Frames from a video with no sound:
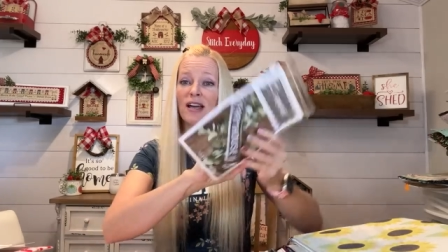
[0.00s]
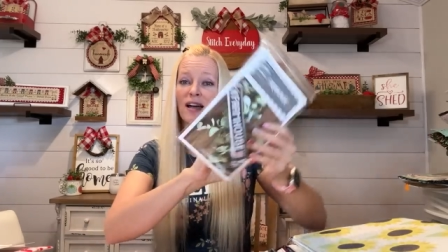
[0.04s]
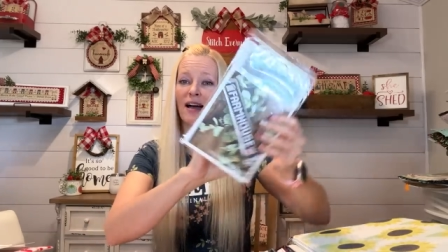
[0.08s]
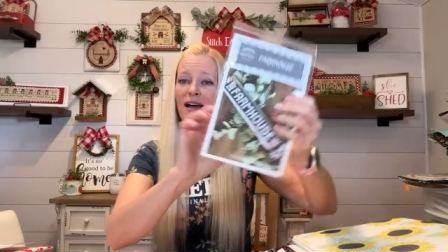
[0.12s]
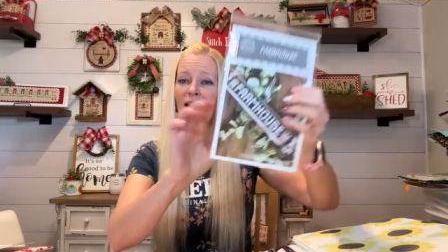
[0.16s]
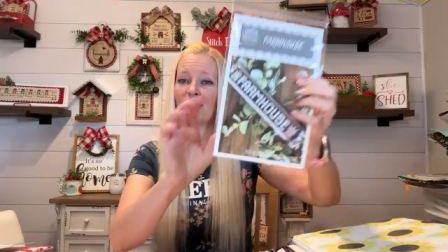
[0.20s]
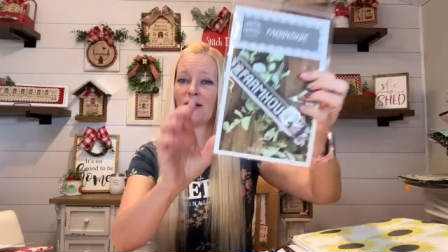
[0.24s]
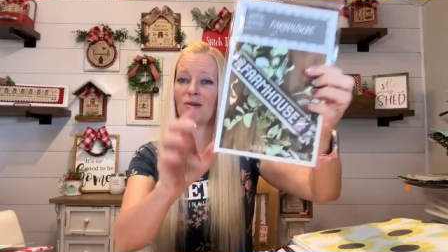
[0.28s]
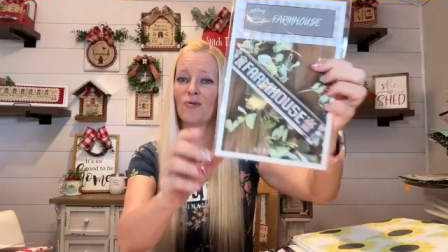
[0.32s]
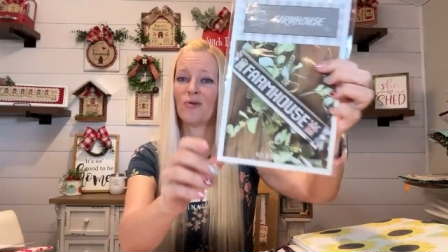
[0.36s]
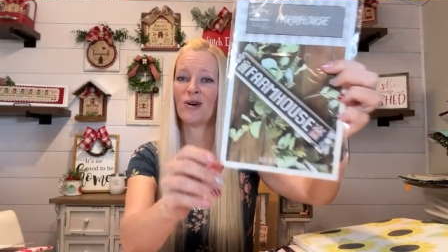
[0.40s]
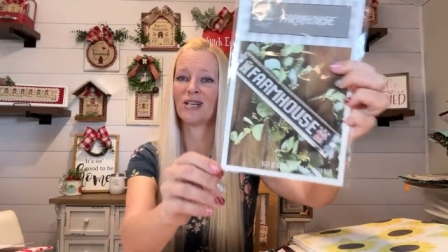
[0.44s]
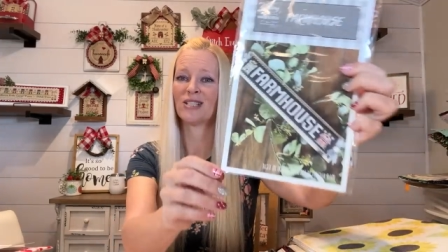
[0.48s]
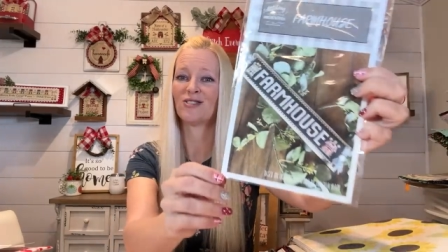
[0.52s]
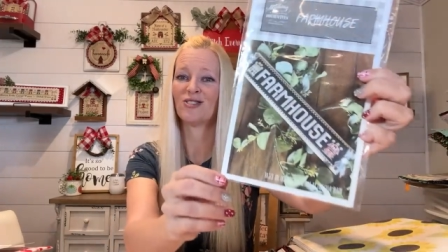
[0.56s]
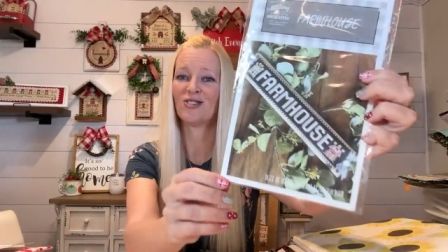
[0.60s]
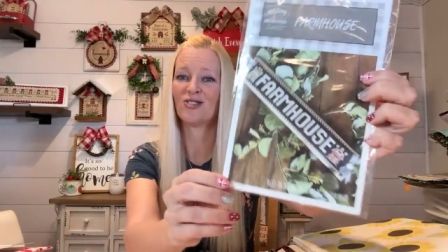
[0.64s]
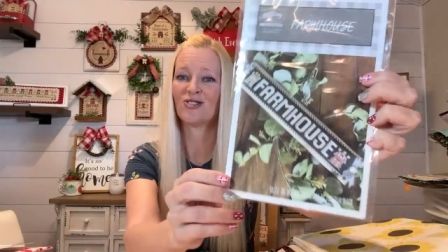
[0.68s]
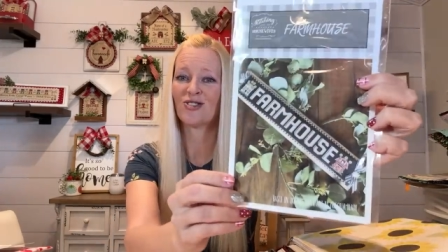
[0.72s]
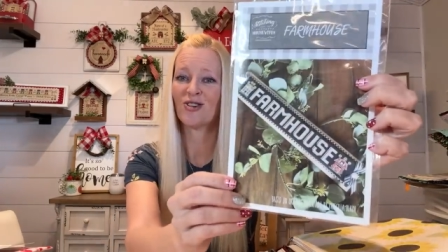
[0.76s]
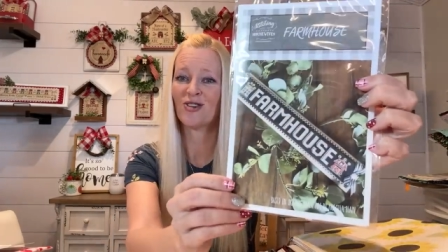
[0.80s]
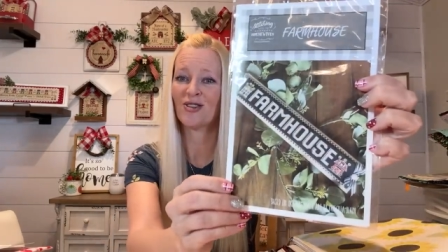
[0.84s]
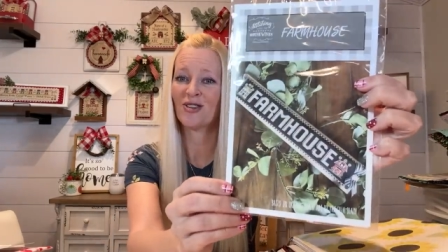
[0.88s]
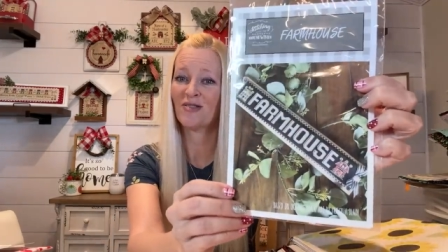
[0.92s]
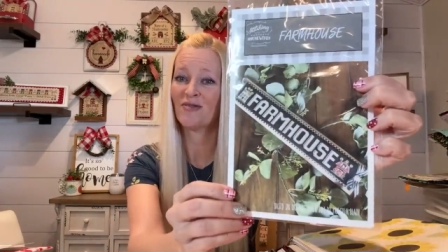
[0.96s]
I want to
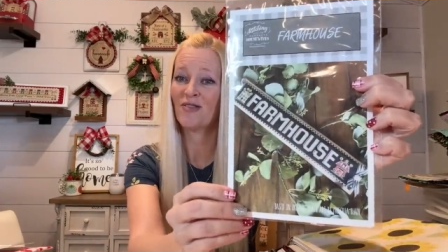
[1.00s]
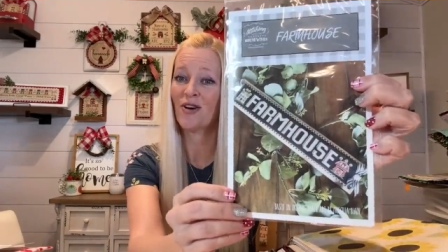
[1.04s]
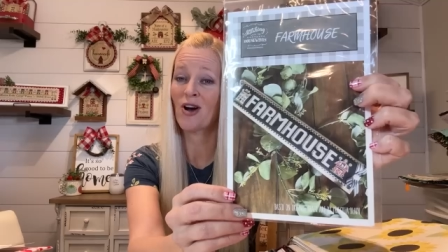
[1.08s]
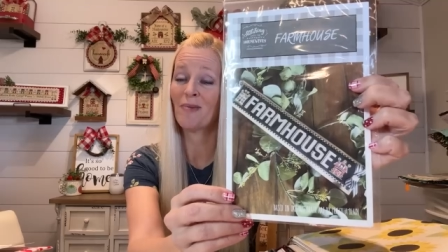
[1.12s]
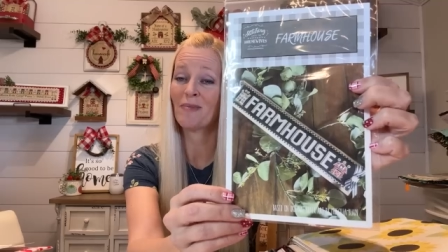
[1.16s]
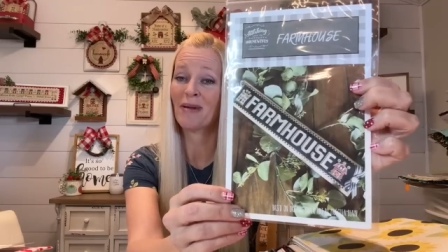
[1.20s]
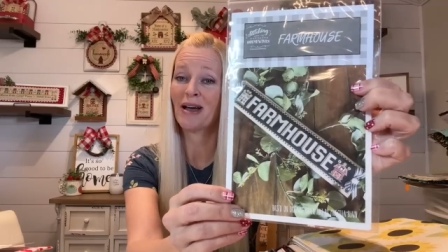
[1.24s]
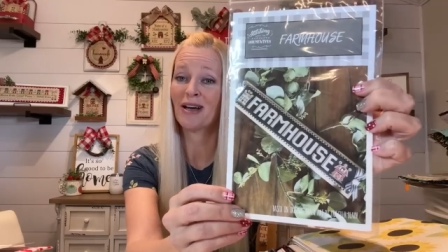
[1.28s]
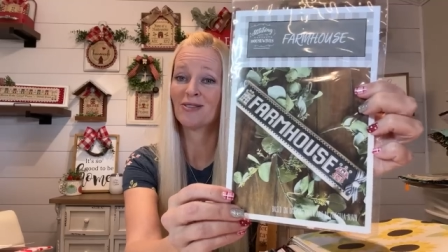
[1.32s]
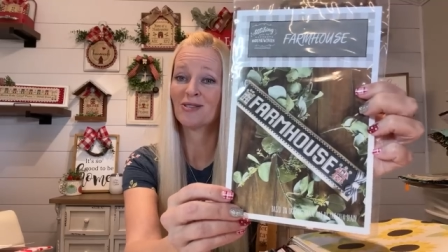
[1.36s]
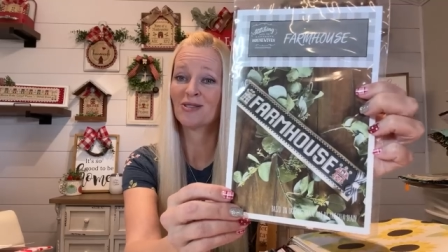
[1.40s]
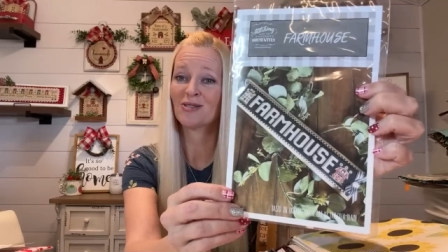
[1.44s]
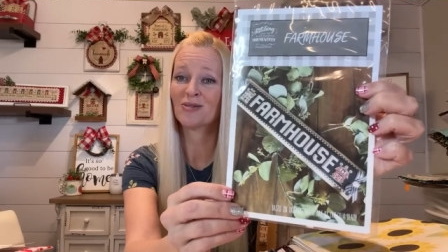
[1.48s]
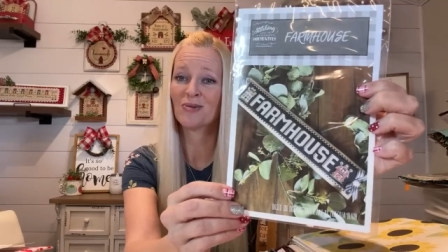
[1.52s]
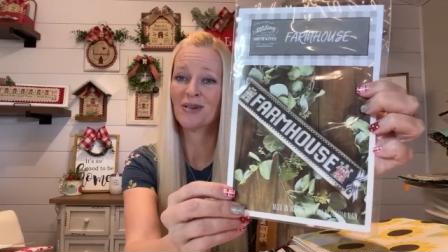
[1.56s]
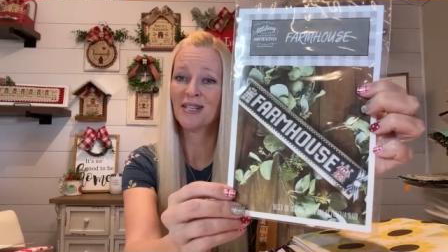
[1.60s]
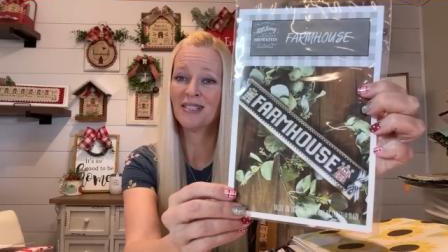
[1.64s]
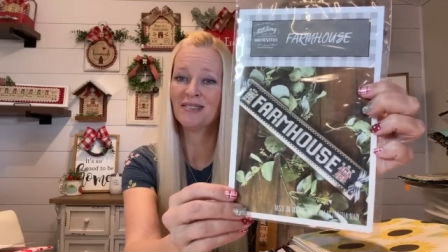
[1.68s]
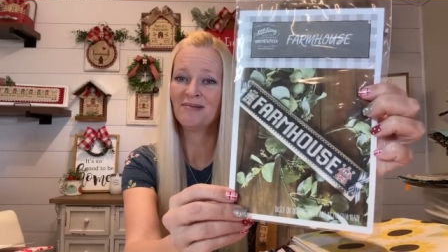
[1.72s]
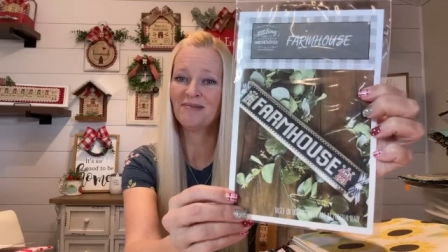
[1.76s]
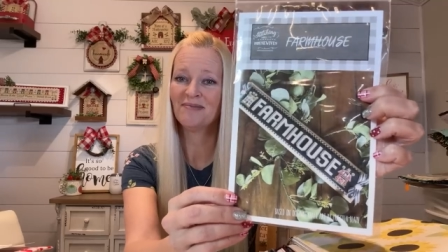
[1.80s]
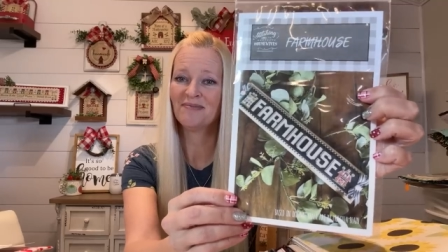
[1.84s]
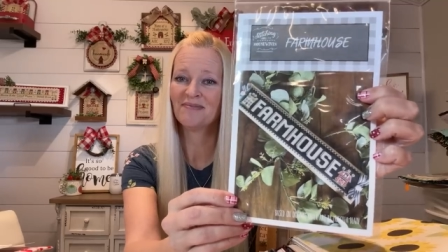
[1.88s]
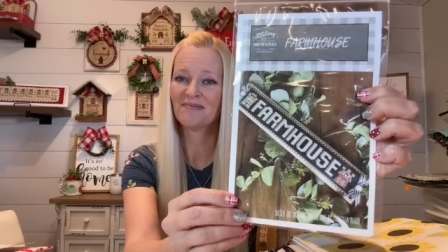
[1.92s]
start the farmhouse one